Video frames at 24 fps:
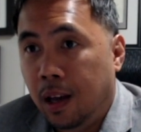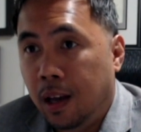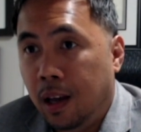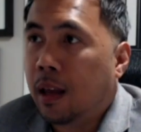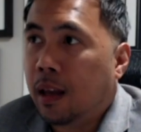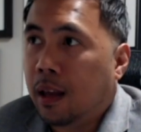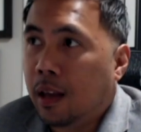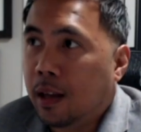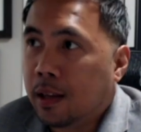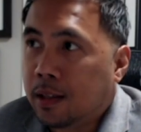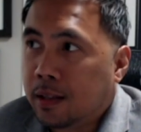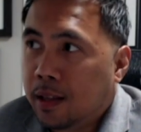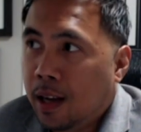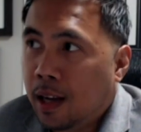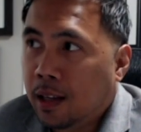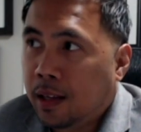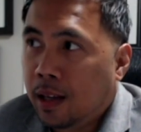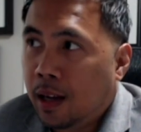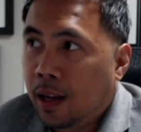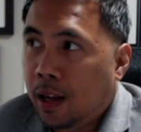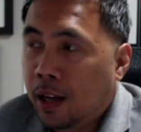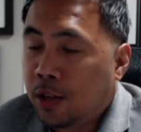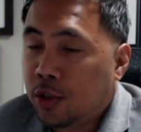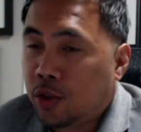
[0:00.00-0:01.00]
It's not
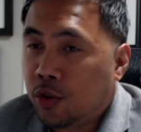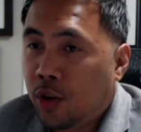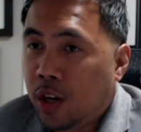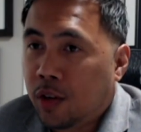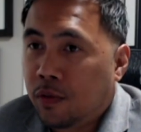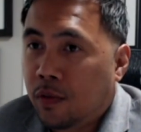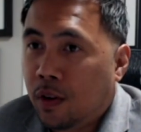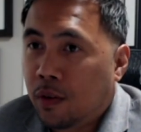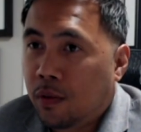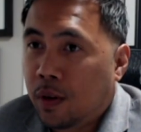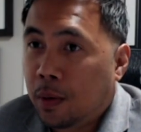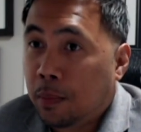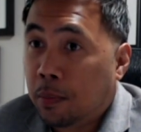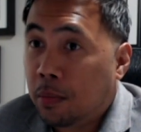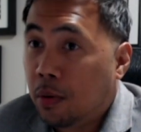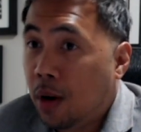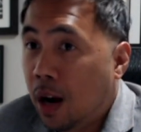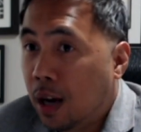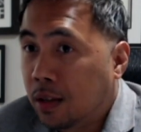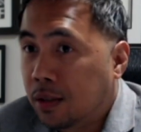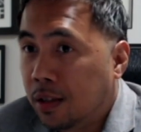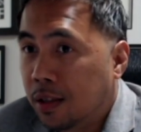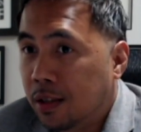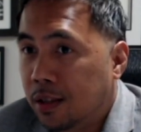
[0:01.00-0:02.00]
a straightforward
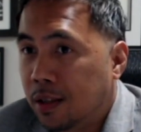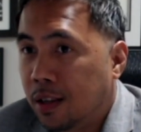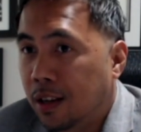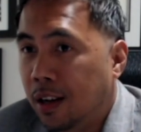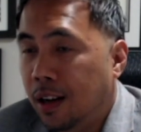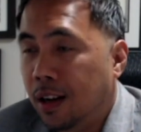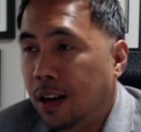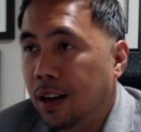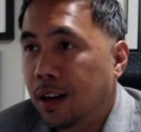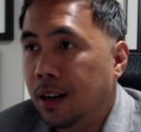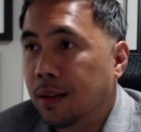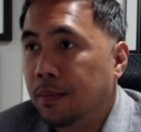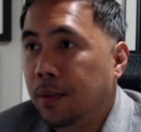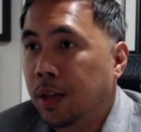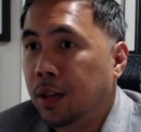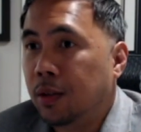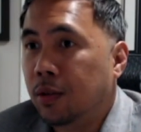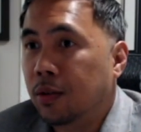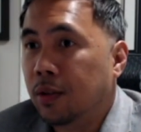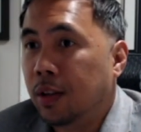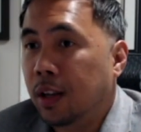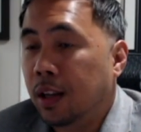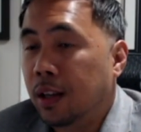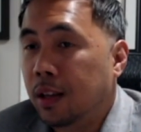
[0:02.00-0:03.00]
process.
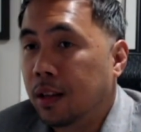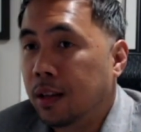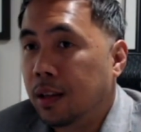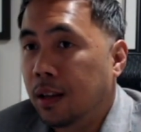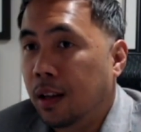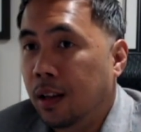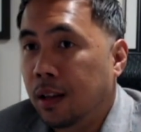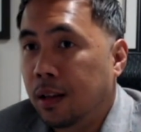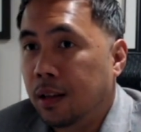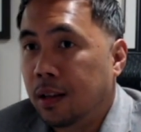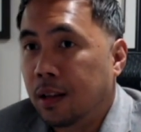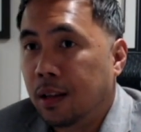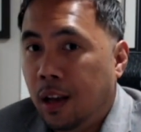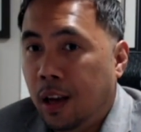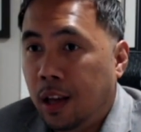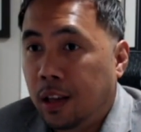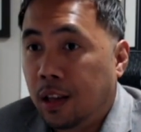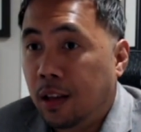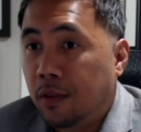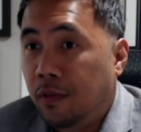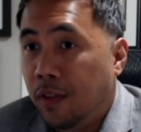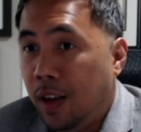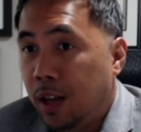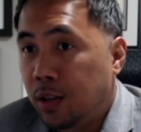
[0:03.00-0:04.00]
It
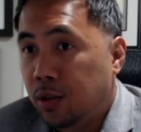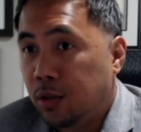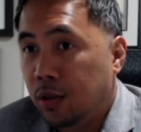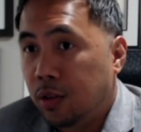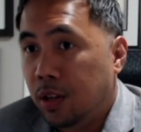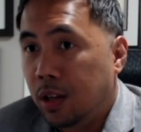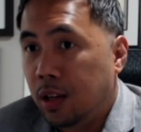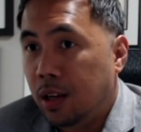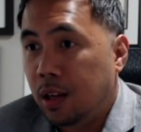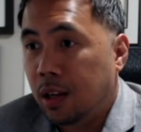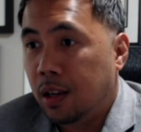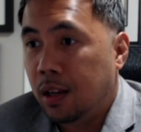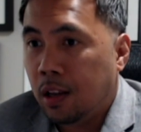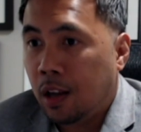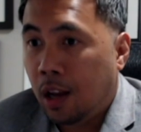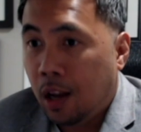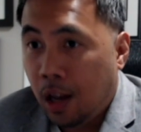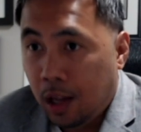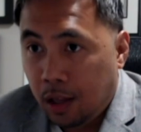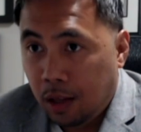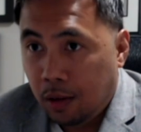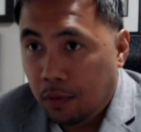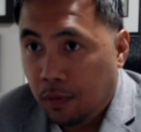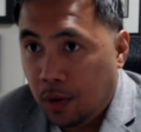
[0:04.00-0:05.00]
depends on a
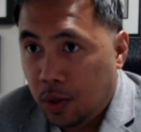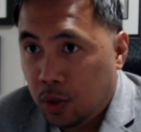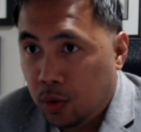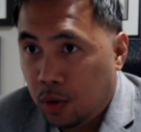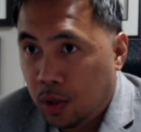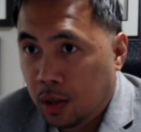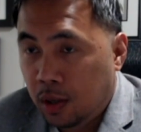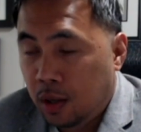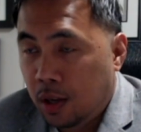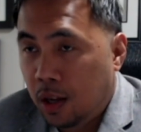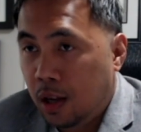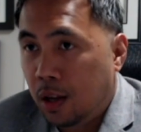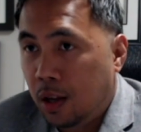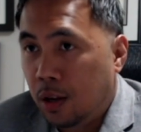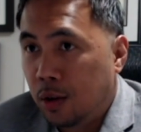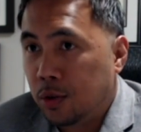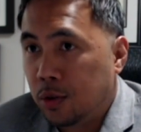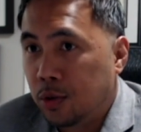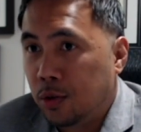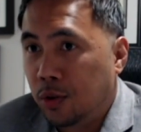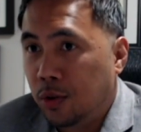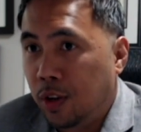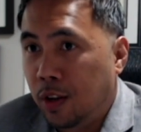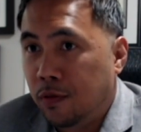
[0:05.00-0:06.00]
individual.
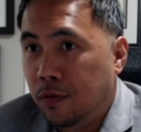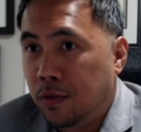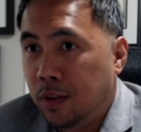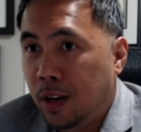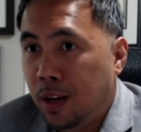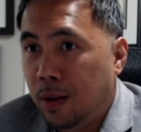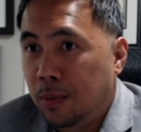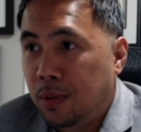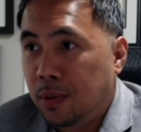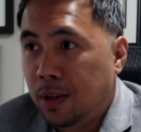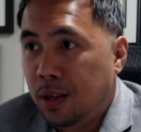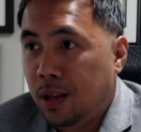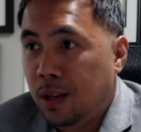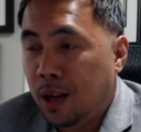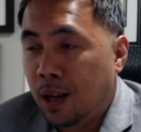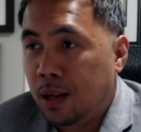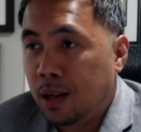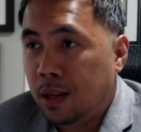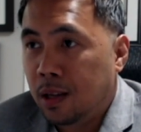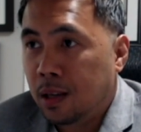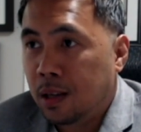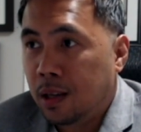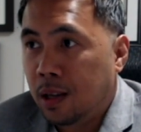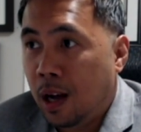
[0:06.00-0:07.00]
So if you have the
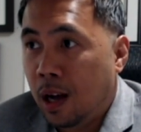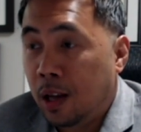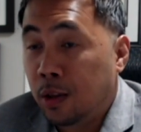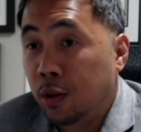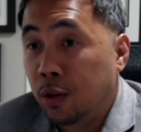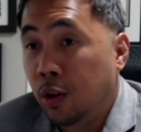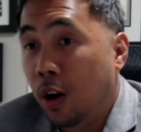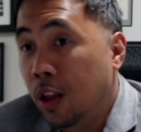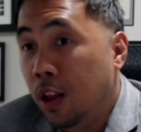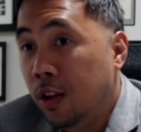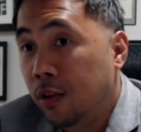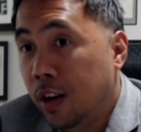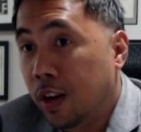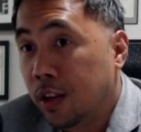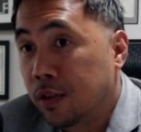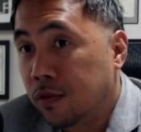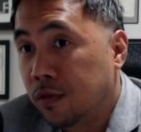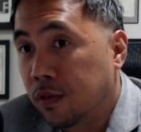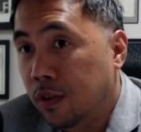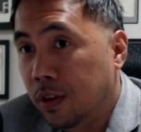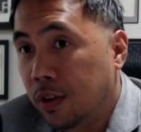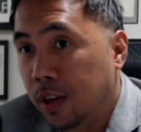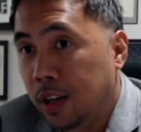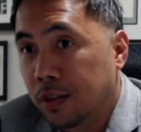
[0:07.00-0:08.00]
a tolerance
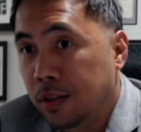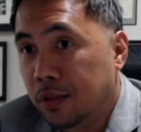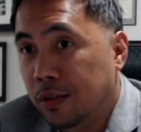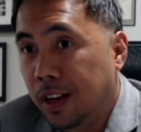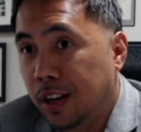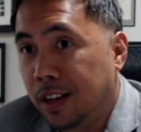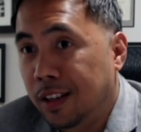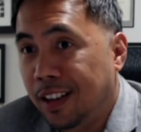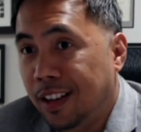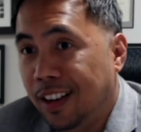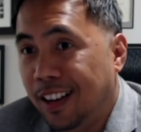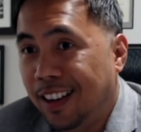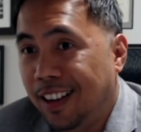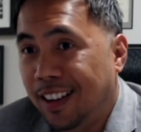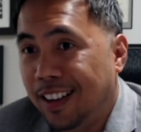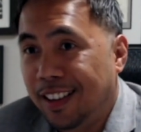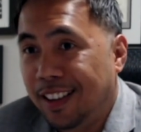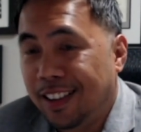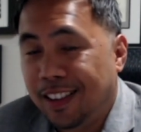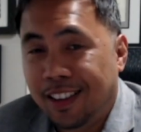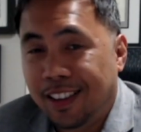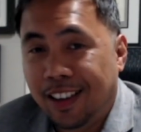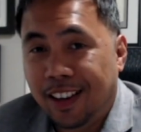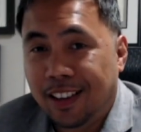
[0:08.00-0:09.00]
for it, right,
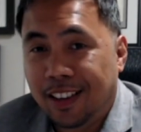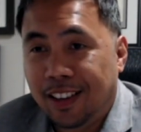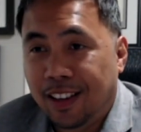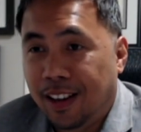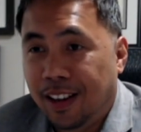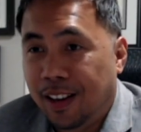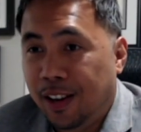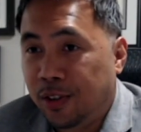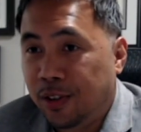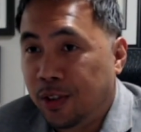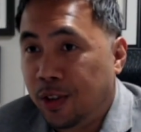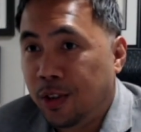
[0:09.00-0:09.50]
and then like